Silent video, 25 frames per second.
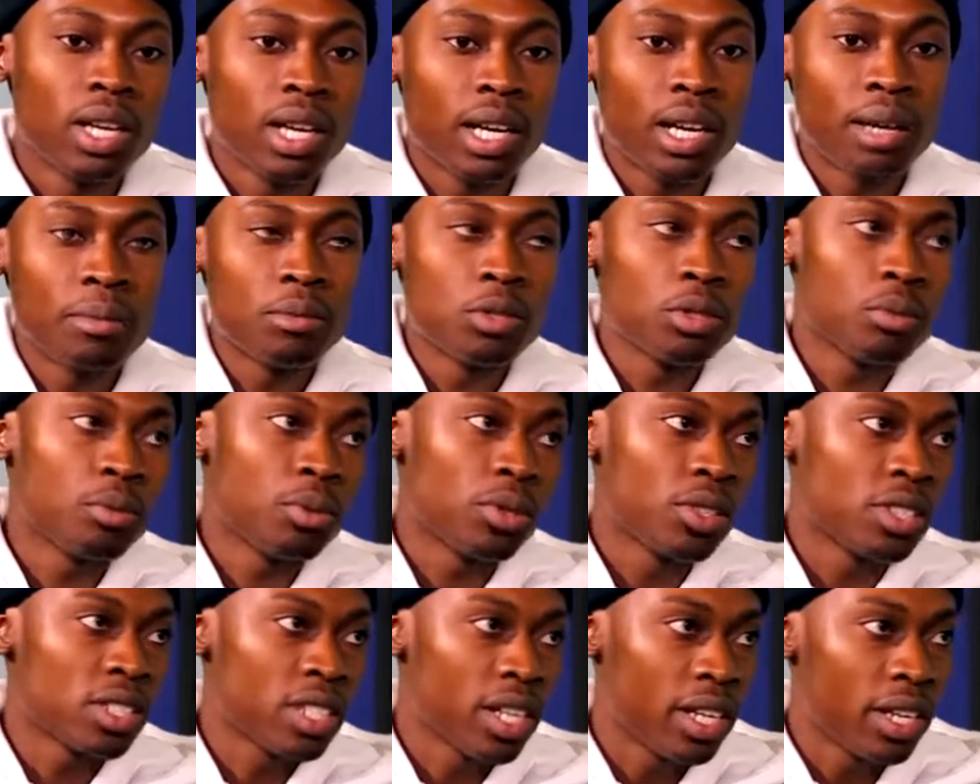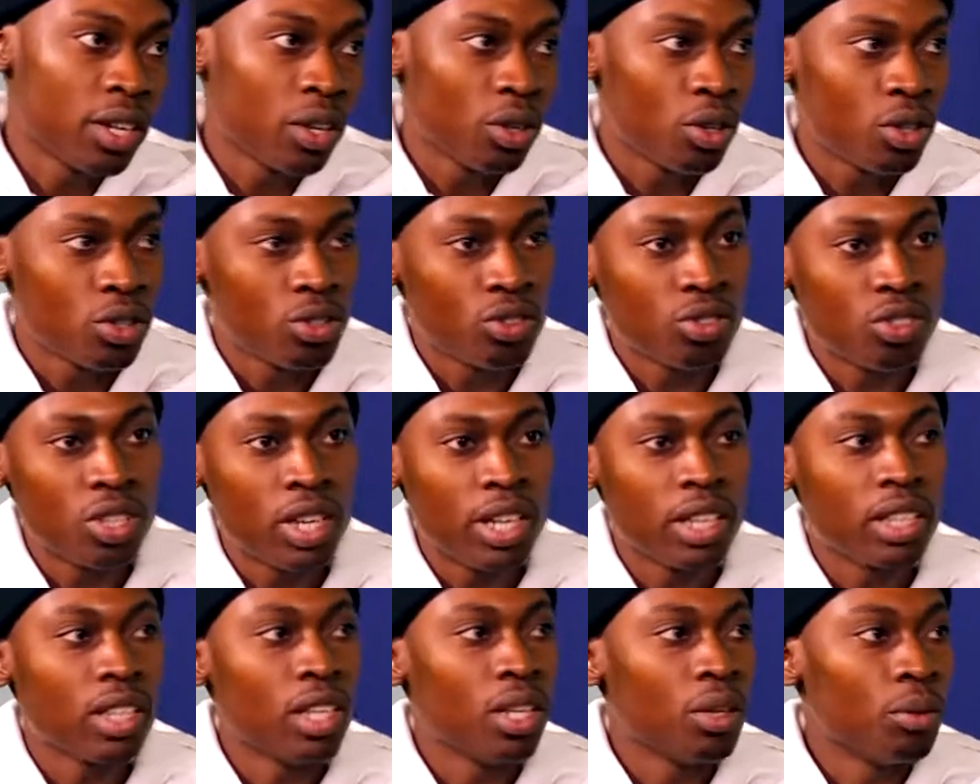come tomorrow, sign the
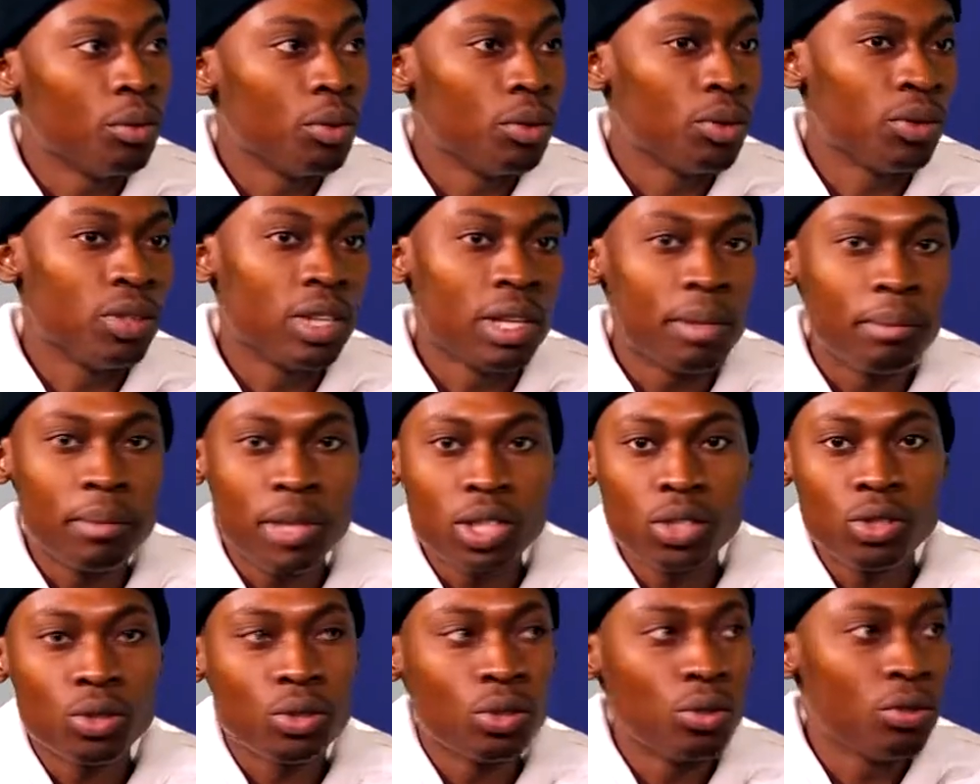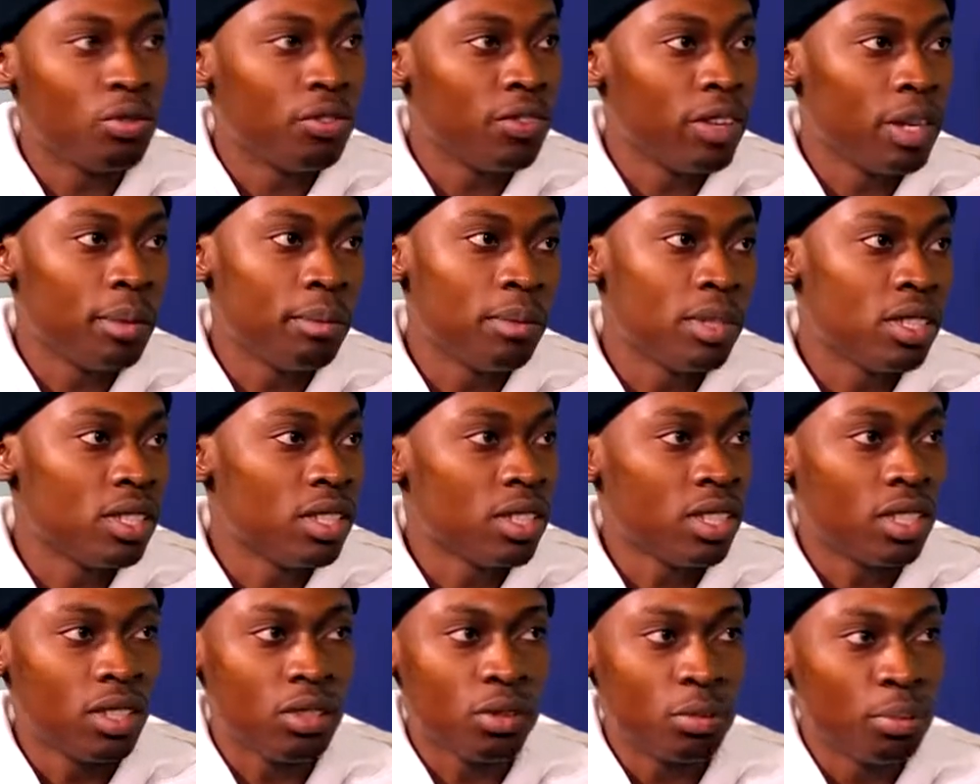contract, we're gonna make sure you're
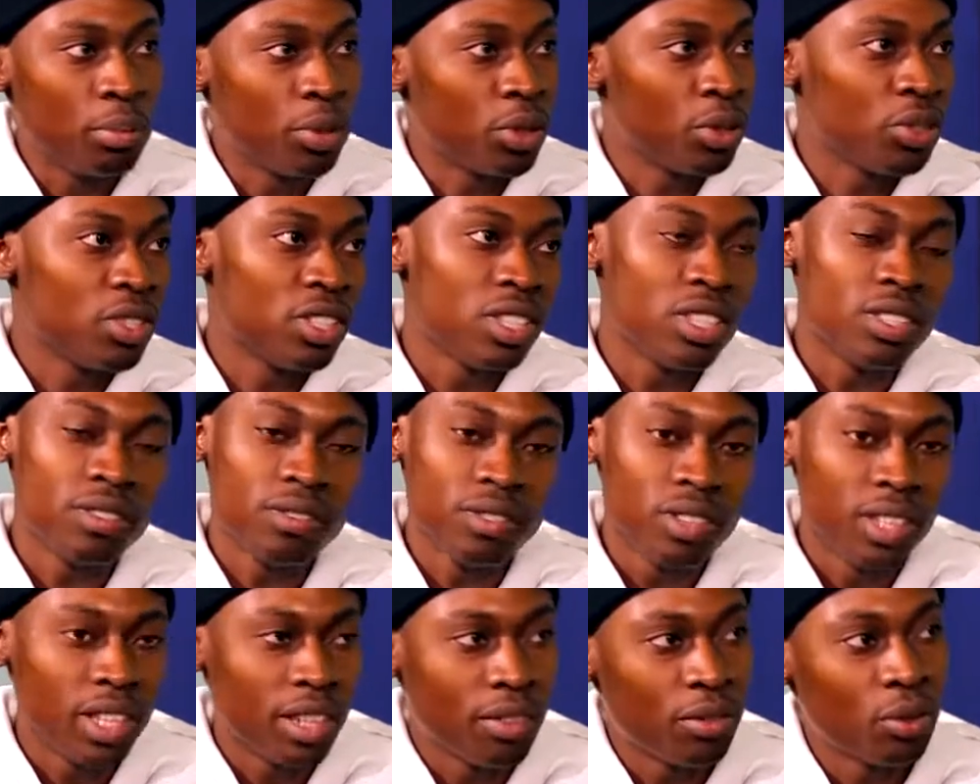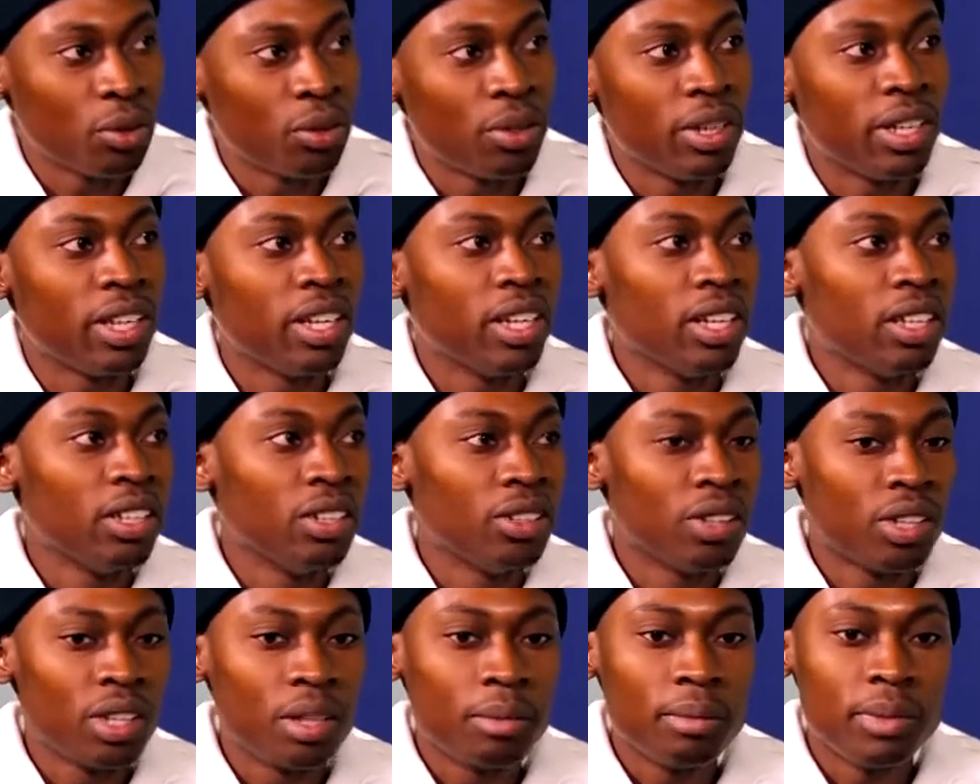famous and you be on TV everywhere,
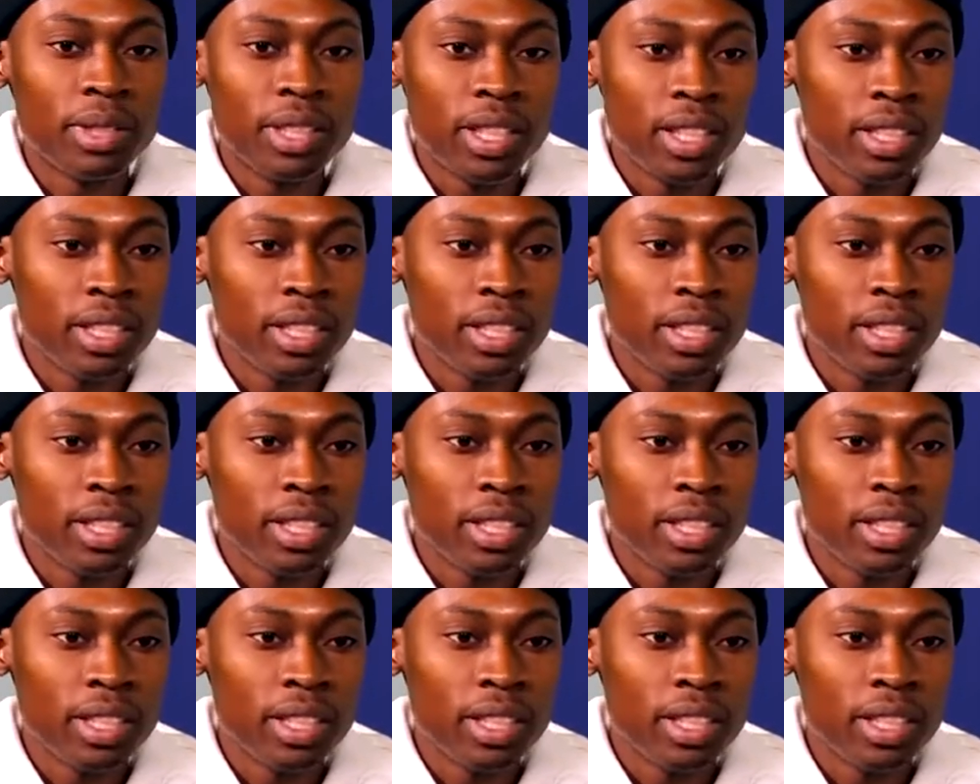you know what I mean?